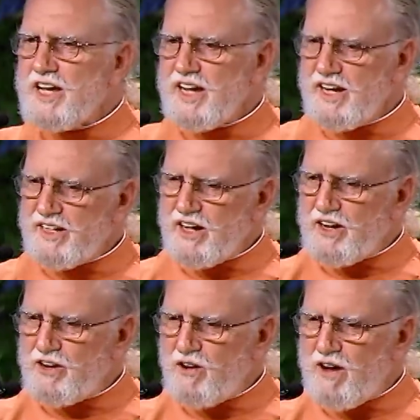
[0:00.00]
and cut
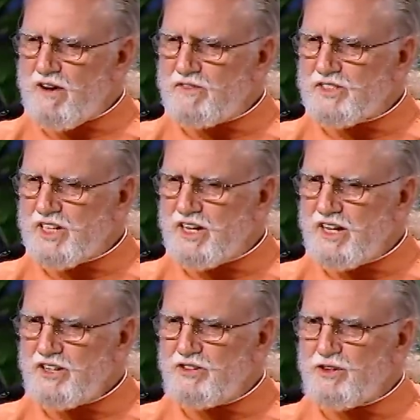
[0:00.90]
it off and said,
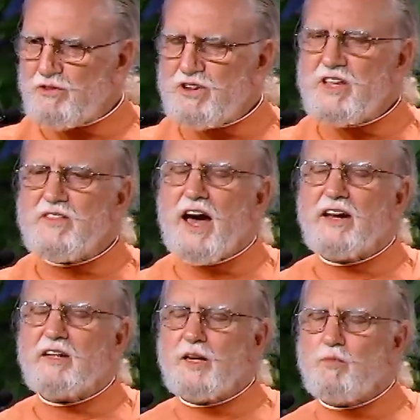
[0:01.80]
You don't need that
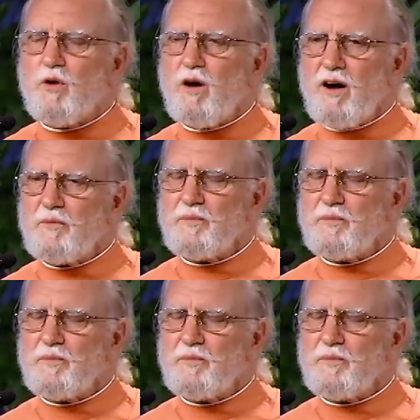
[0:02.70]
anymore.